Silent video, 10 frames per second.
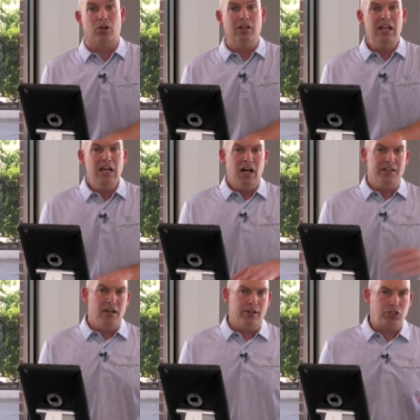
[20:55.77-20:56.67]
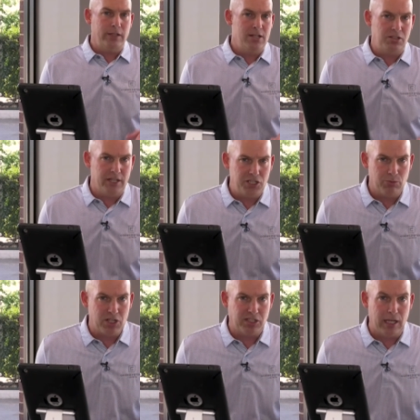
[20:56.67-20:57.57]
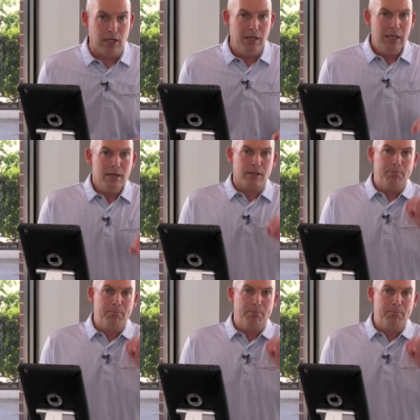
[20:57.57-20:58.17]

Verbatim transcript: or another translation would say the,